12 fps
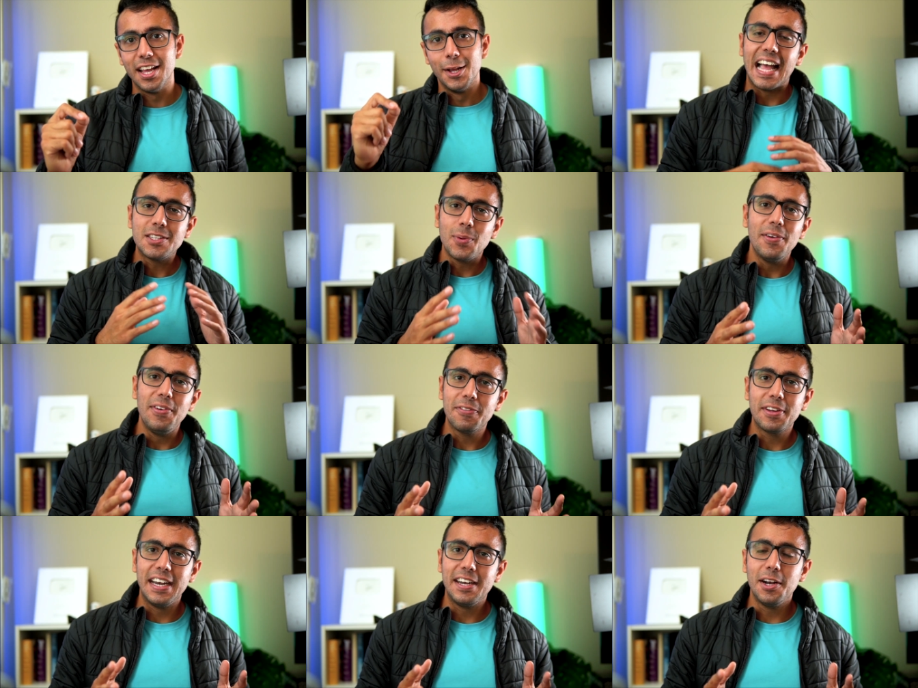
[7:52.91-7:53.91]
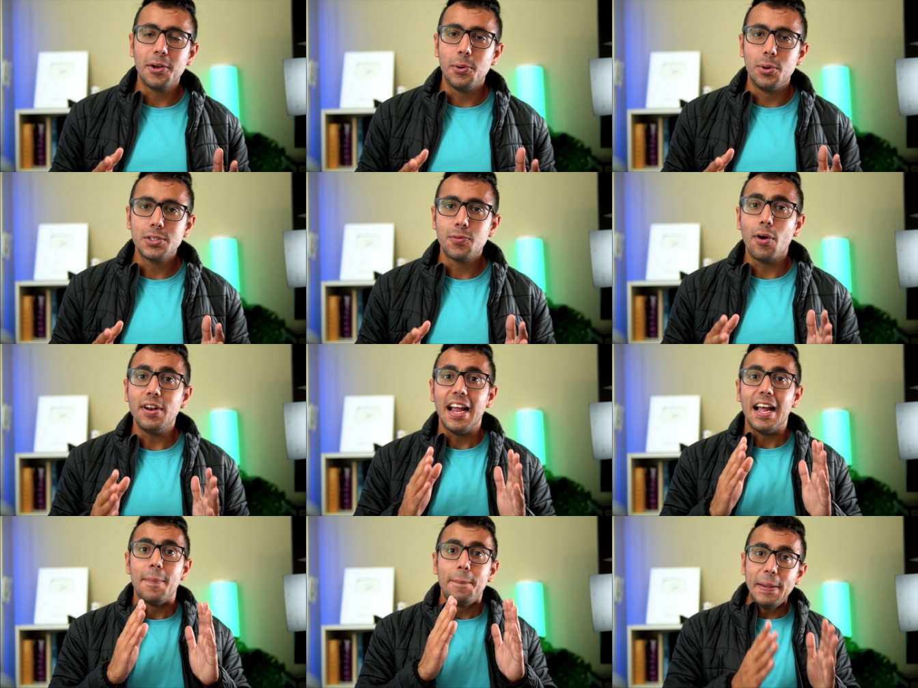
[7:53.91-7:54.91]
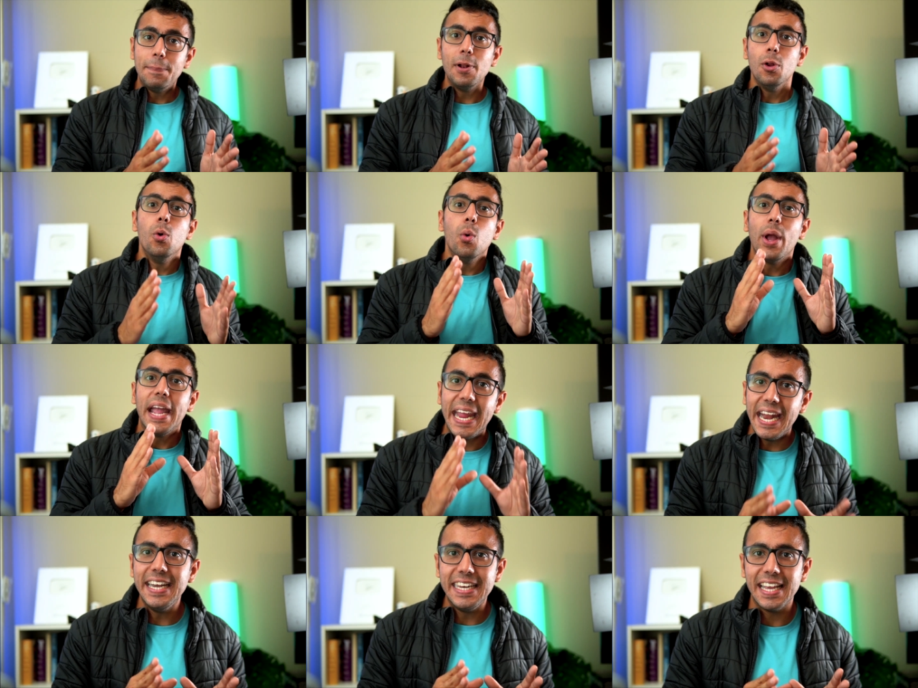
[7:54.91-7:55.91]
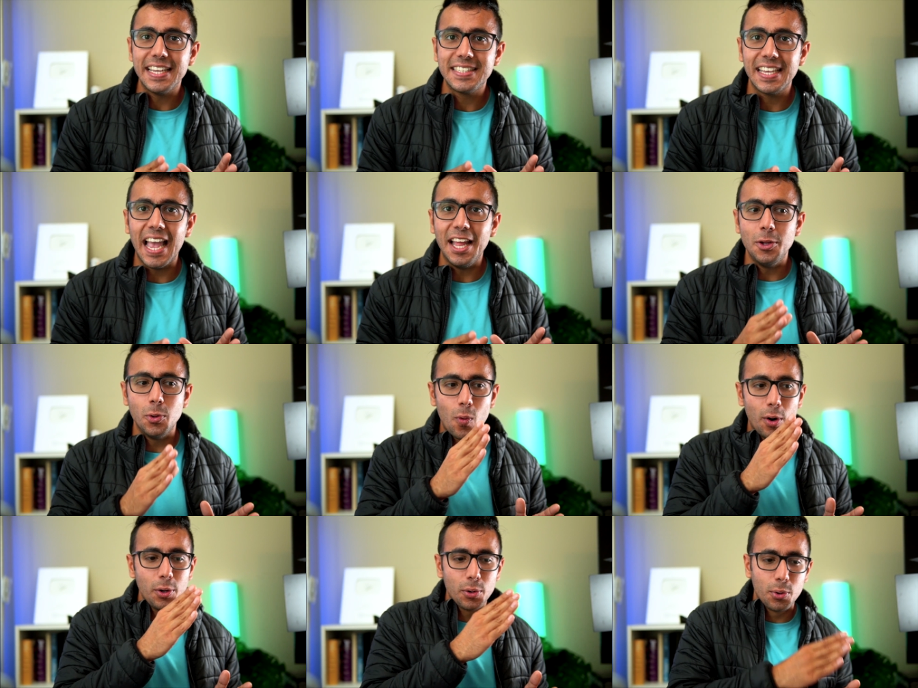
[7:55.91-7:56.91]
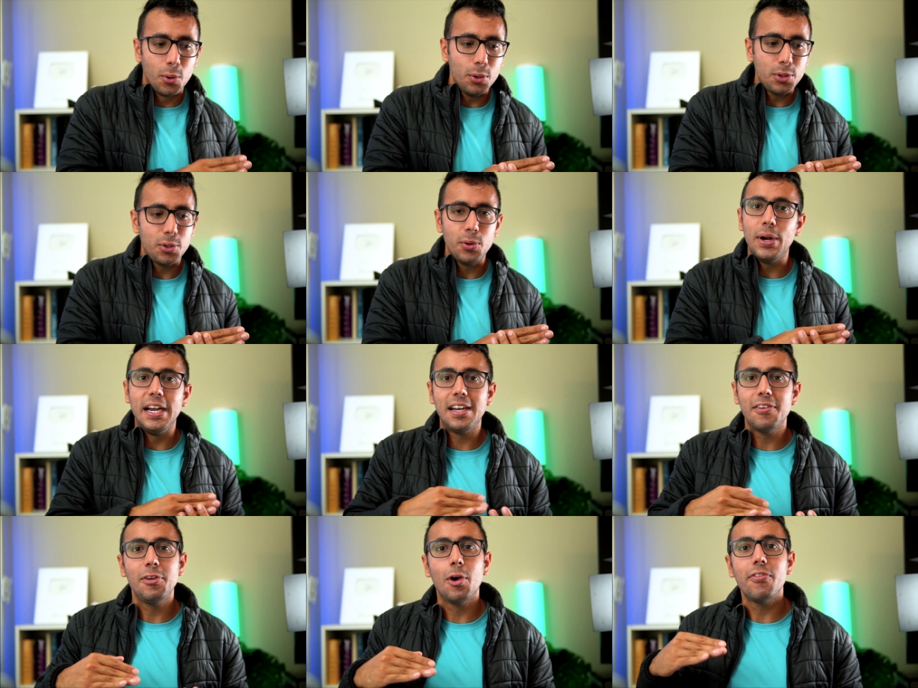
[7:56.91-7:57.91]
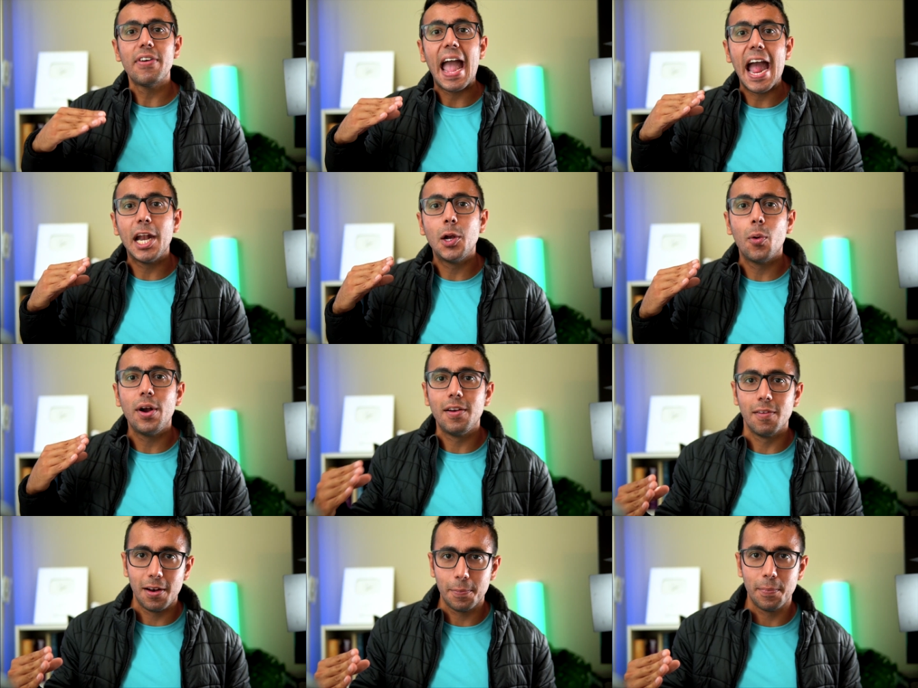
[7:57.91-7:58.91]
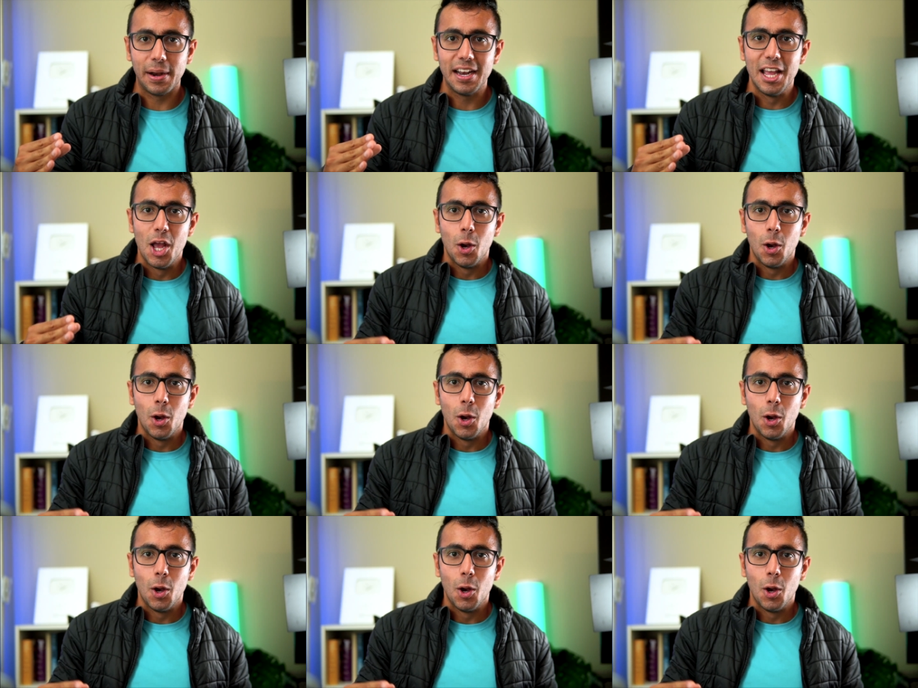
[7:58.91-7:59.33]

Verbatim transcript: That's why we have created a course for people who hate DSA and who want to go through interview of Android development,